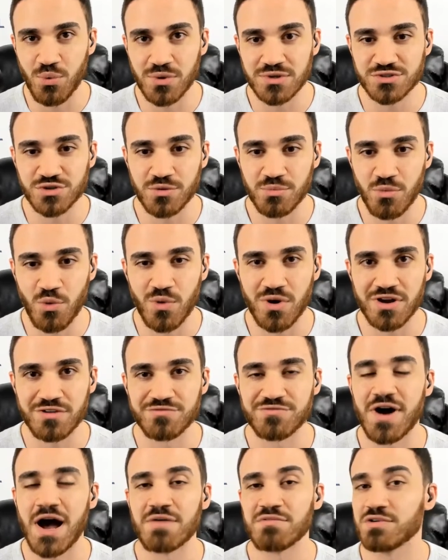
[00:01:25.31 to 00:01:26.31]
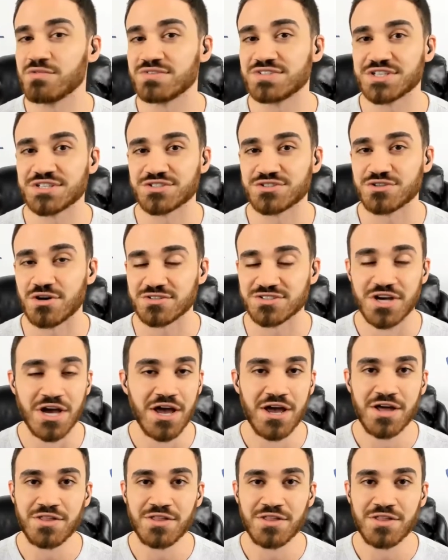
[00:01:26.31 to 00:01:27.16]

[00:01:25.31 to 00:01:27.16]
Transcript: points or more in five of six starts.